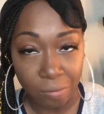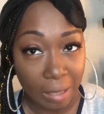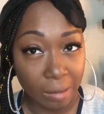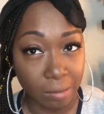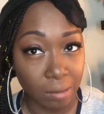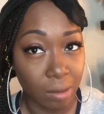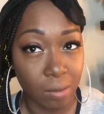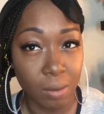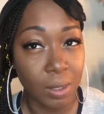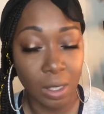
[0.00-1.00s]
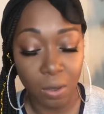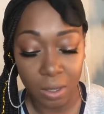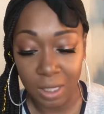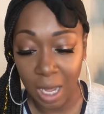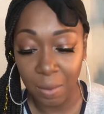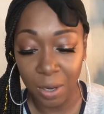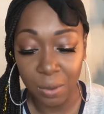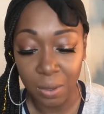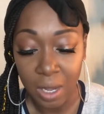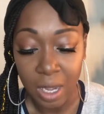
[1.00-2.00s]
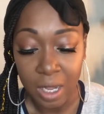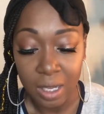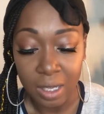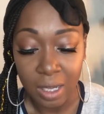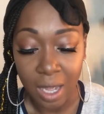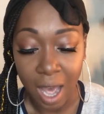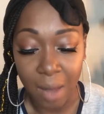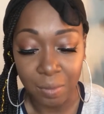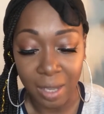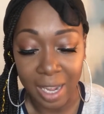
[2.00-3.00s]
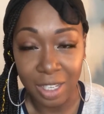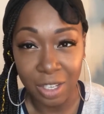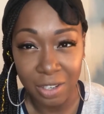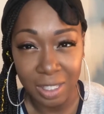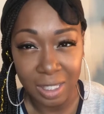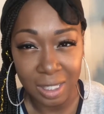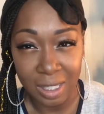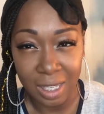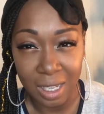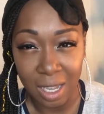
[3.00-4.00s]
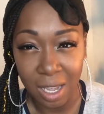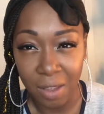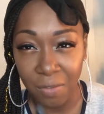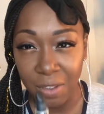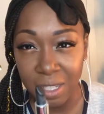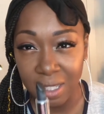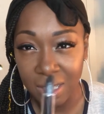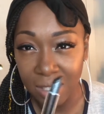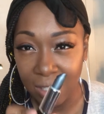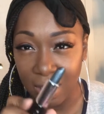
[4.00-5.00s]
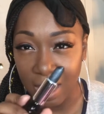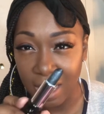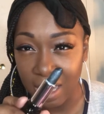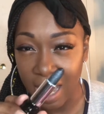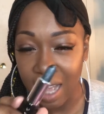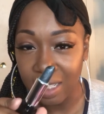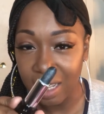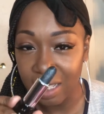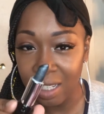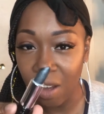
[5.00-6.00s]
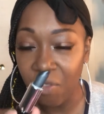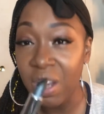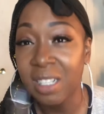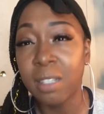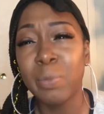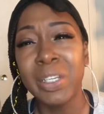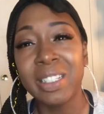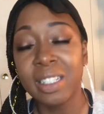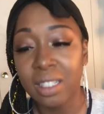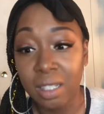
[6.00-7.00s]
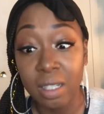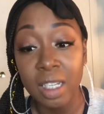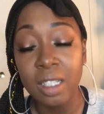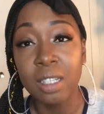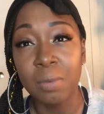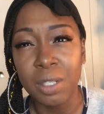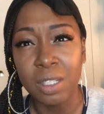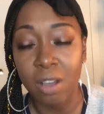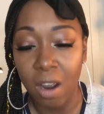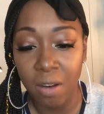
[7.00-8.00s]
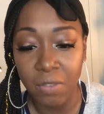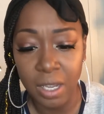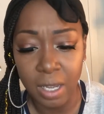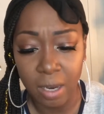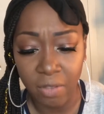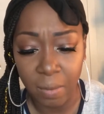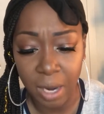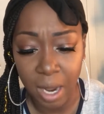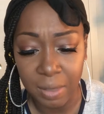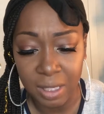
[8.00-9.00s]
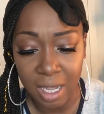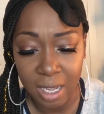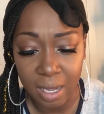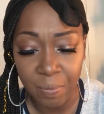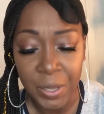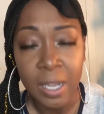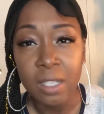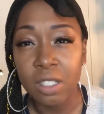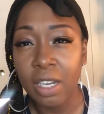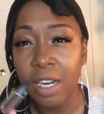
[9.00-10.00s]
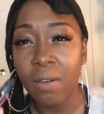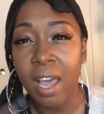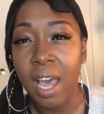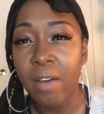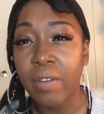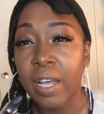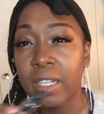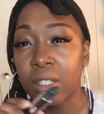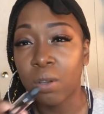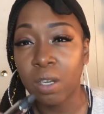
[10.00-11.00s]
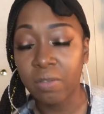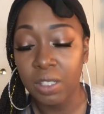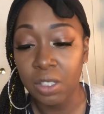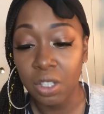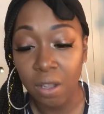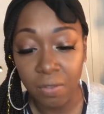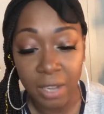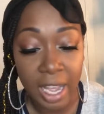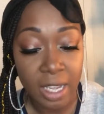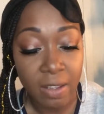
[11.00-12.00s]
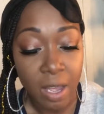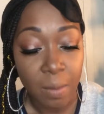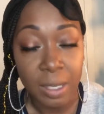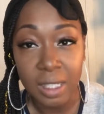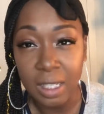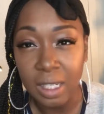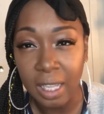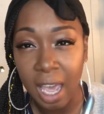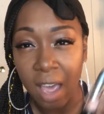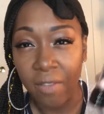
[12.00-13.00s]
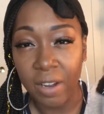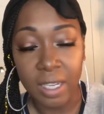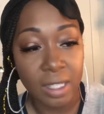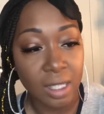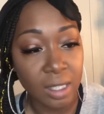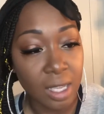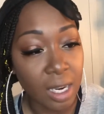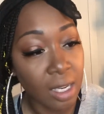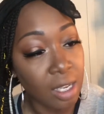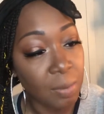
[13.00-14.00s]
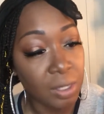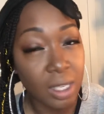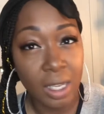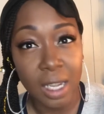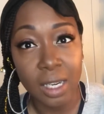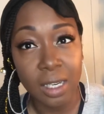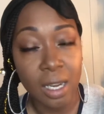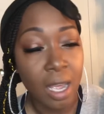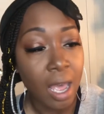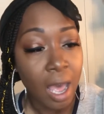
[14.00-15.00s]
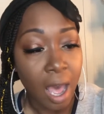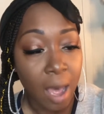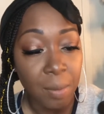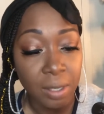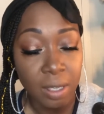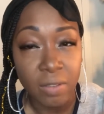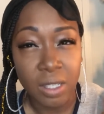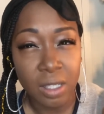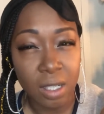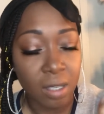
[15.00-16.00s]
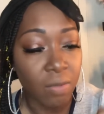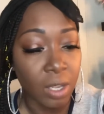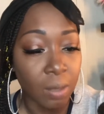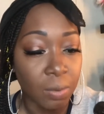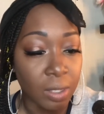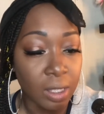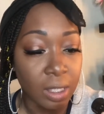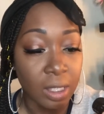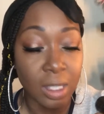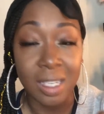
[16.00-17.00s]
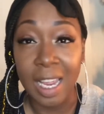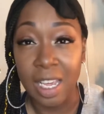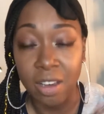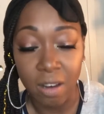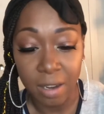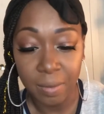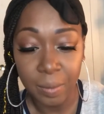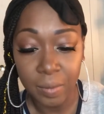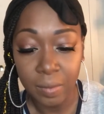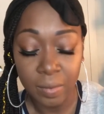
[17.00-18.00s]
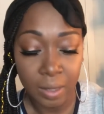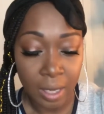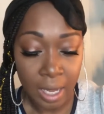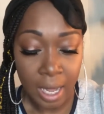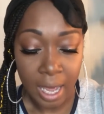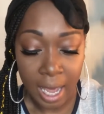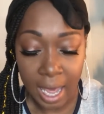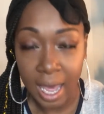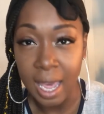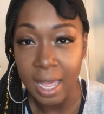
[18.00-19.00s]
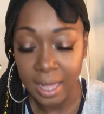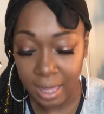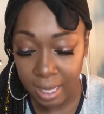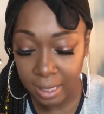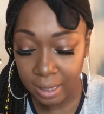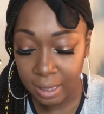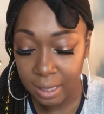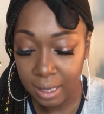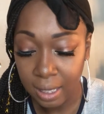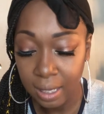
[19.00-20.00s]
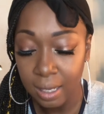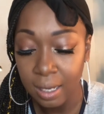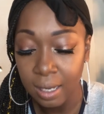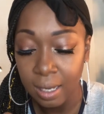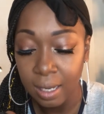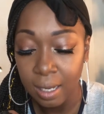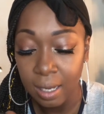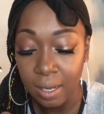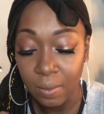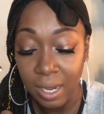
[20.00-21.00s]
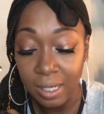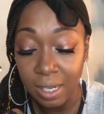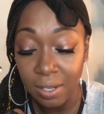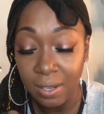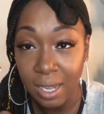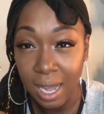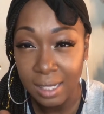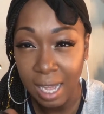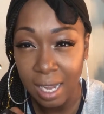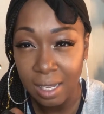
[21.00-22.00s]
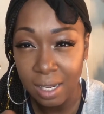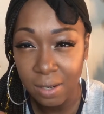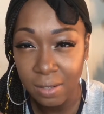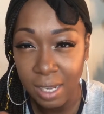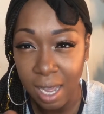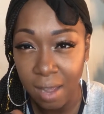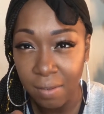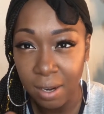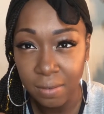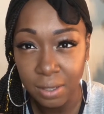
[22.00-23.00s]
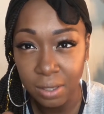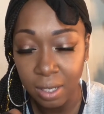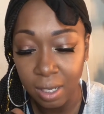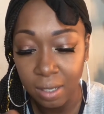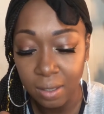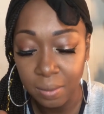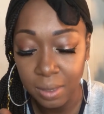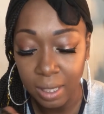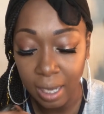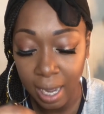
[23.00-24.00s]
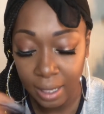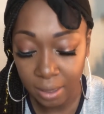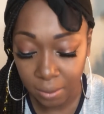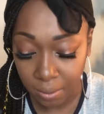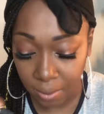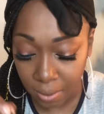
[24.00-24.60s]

I don't know, it was a long time ago. I'm like curious to see if it's still good. And it's a little fuzzy because these lipsticks are vegan, if I'm mistaken, so they don't have as long of a shelf life. But this is a Kat Von D studded lipstick, and I believe it's still available. This is Neon. And this, when I tell you guys, I literally have every shade of lipstick I do.